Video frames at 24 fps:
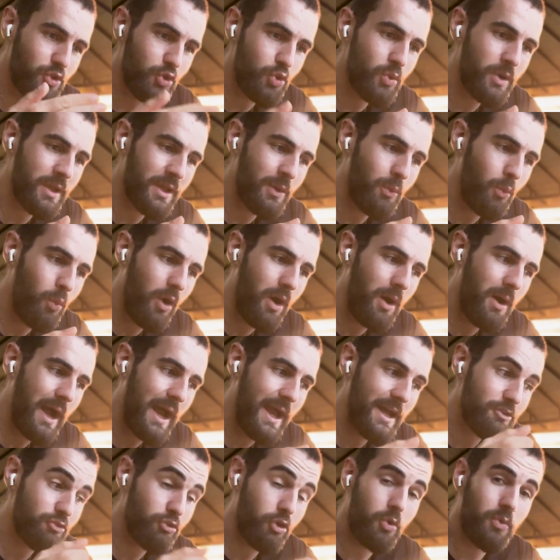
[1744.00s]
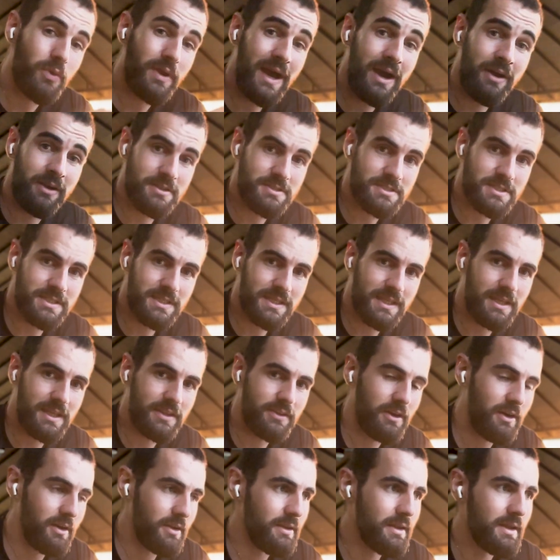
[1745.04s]
doing what I wrote down as going to get
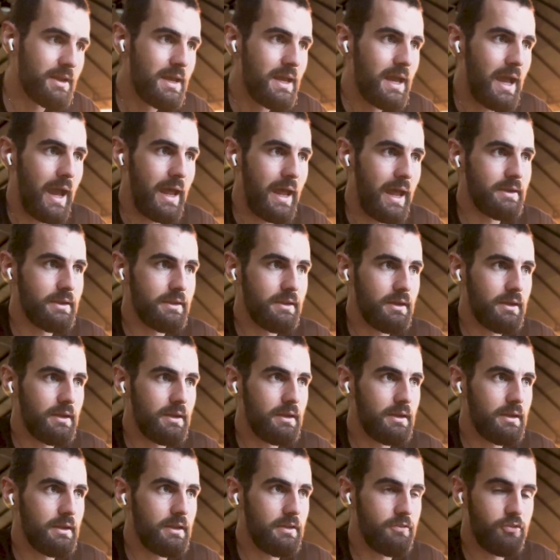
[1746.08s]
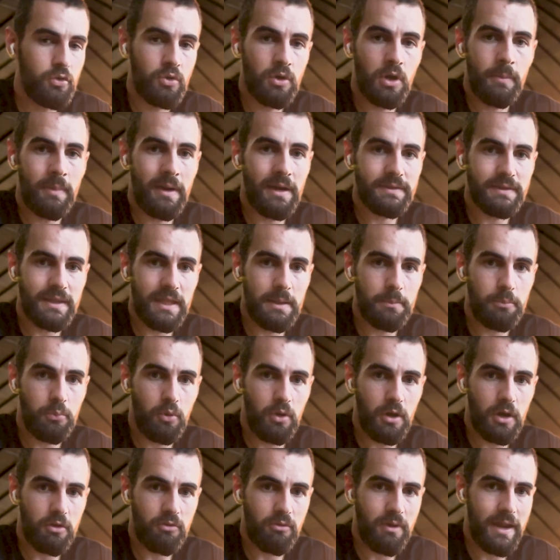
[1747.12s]
done. And if you know about deep
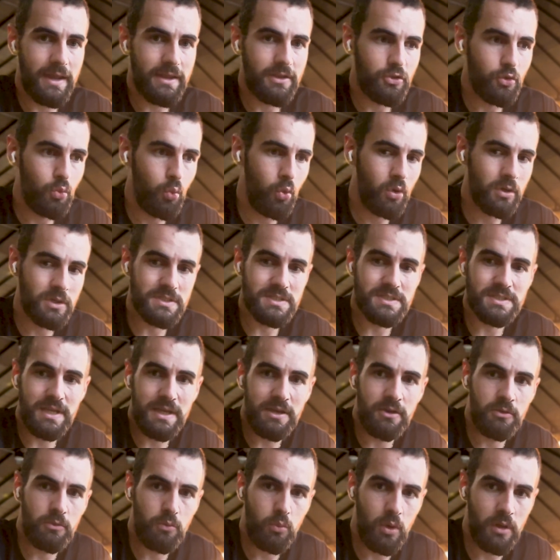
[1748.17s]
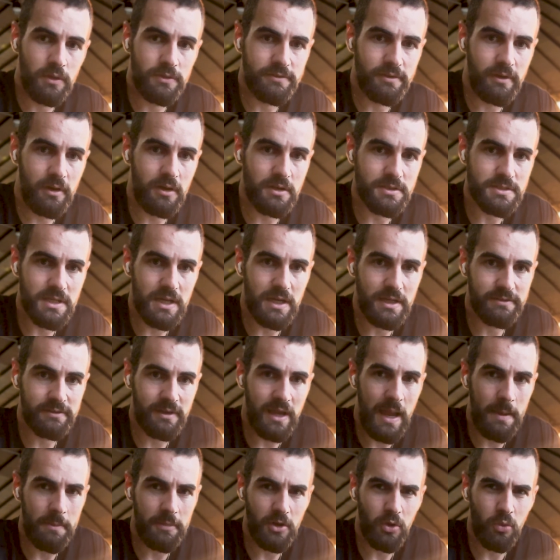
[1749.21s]
work, right, you want to stay on one task at a
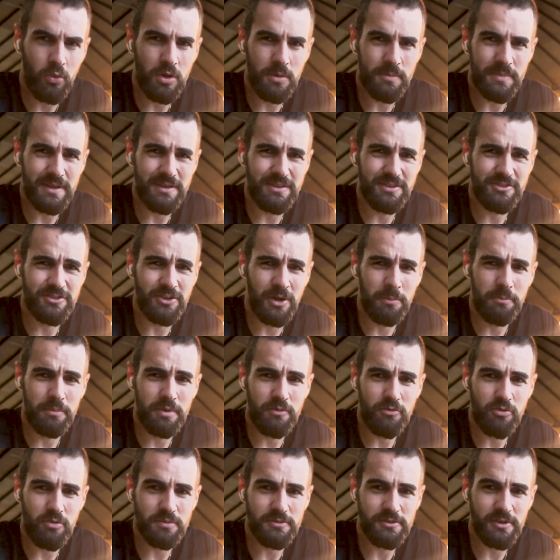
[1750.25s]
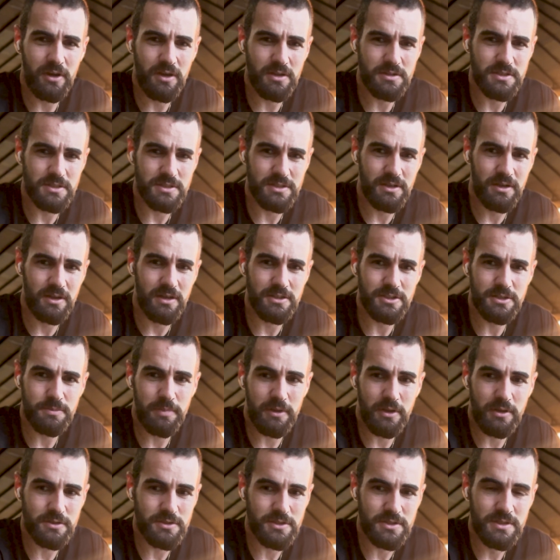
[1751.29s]
time. You don't want to be jumping from task to task
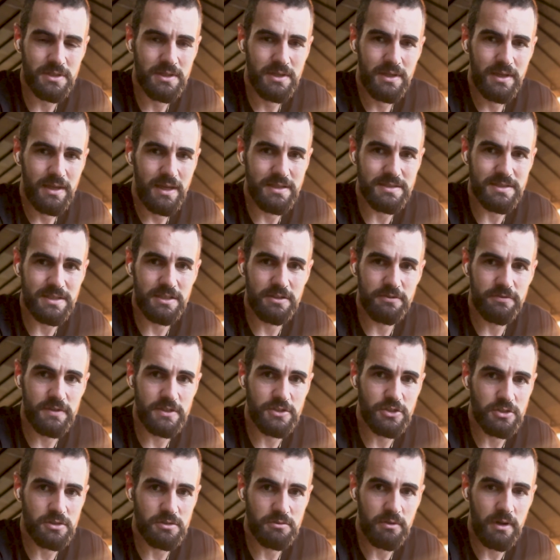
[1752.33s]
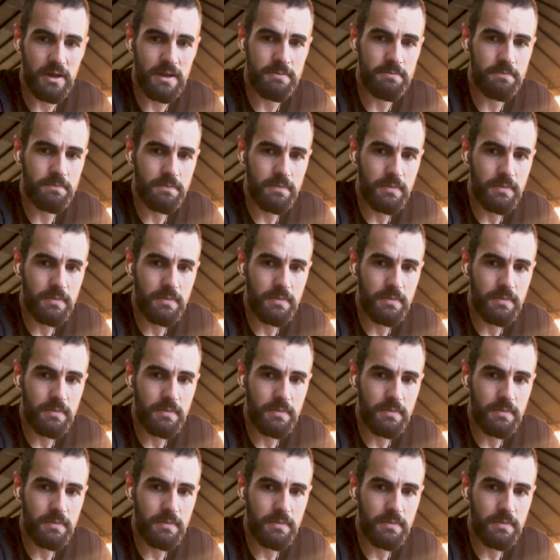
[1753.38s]
because it's inefficient, right?